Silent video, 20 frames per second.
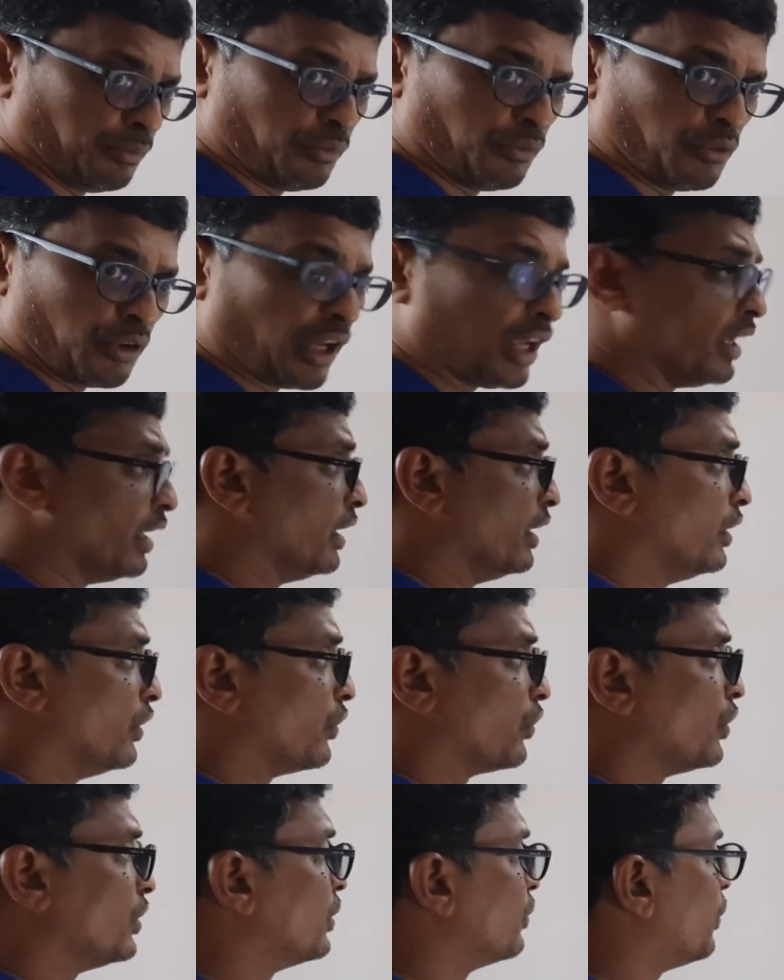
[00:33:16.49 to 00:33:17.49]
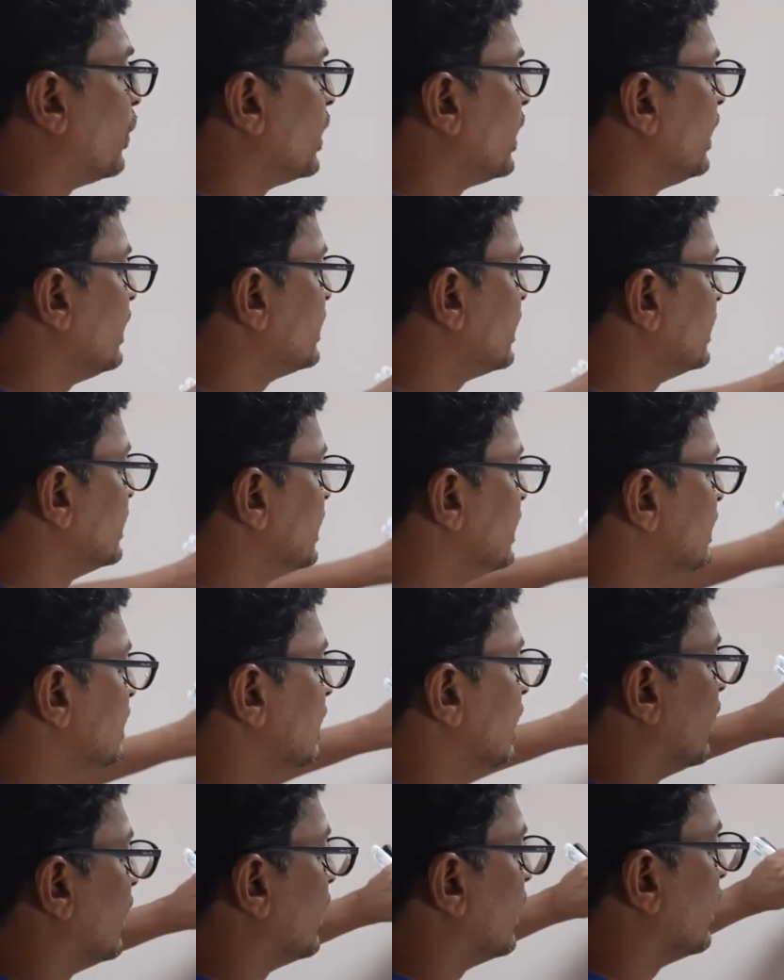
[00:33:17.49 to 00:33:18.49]
Okay, so what it says is
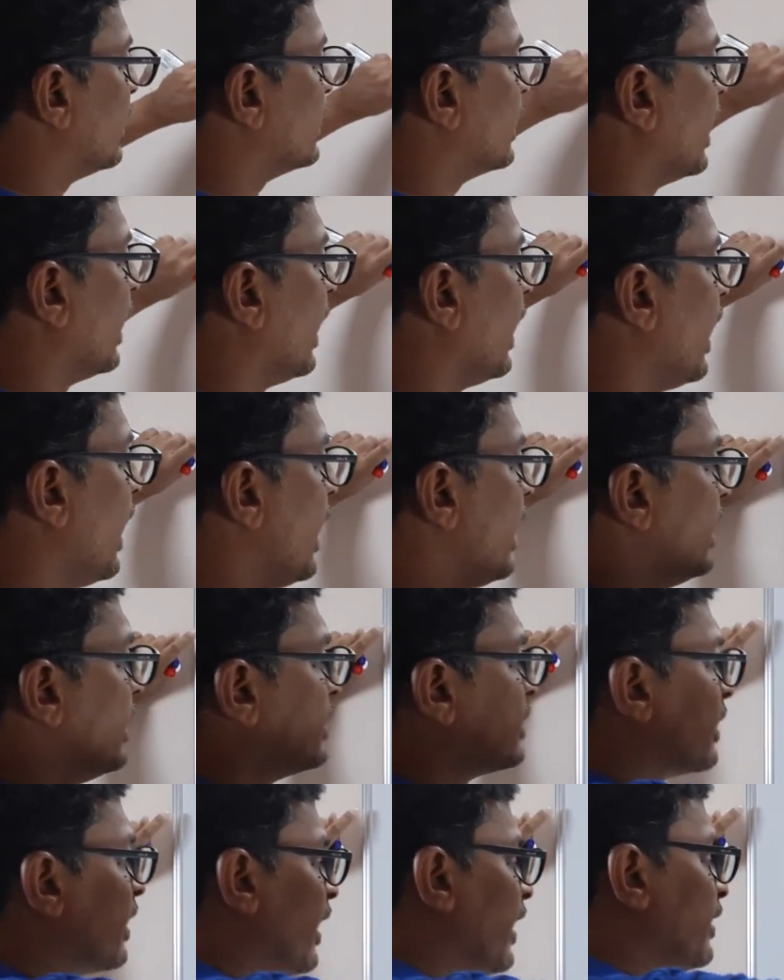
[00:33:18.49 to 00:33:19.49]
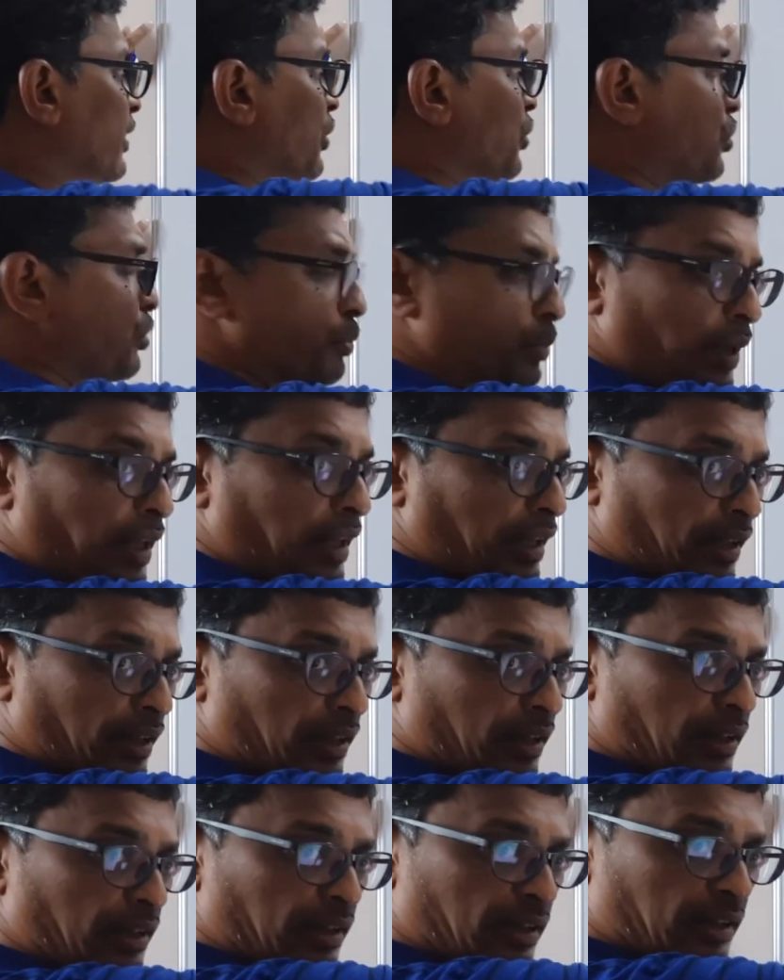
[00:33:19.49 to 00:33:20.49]
the A is related to B,
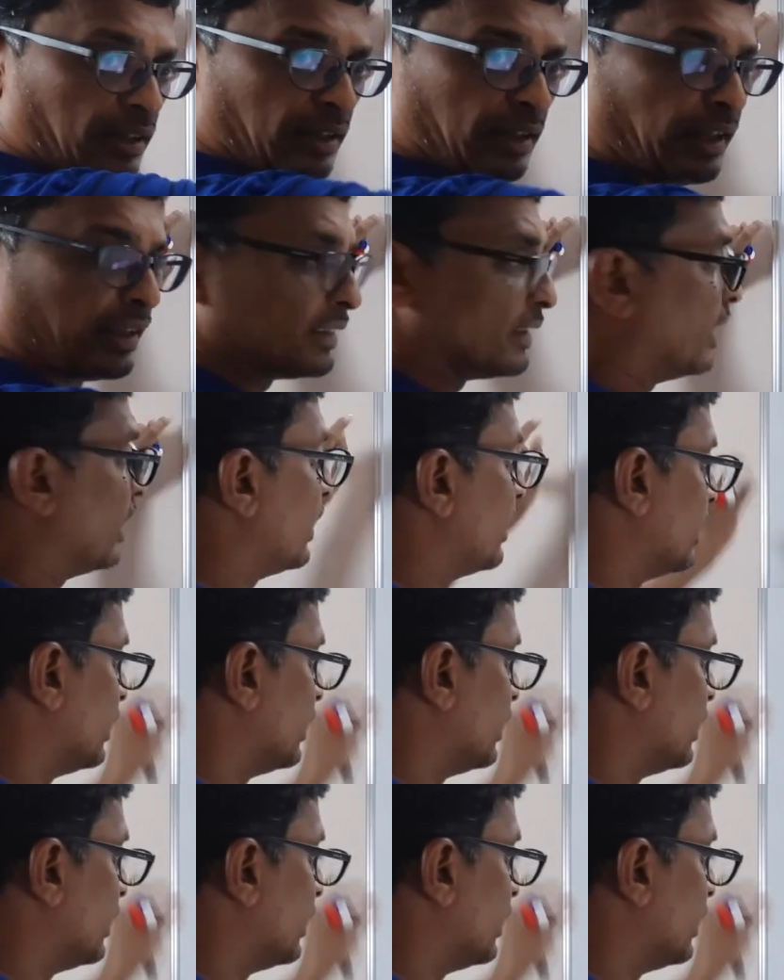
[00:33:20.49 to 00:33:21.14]
like that.